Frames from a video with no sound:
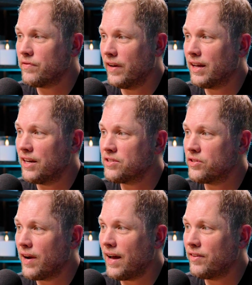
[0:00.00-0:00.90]
so much
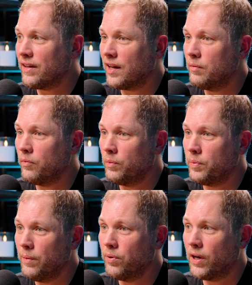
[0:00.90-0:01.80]
vacation traffic, and
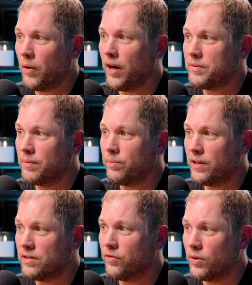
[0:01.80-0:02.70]
when people go up to
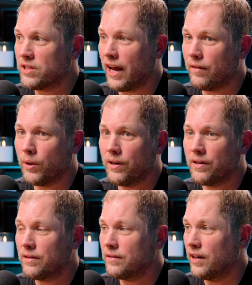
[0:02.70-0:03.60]
Pigeon Forge,
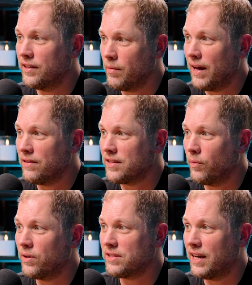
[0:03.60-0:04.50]
Gatlinburg, they're in the mountains.
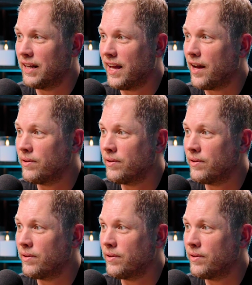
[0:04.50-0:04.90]
They want to stay in a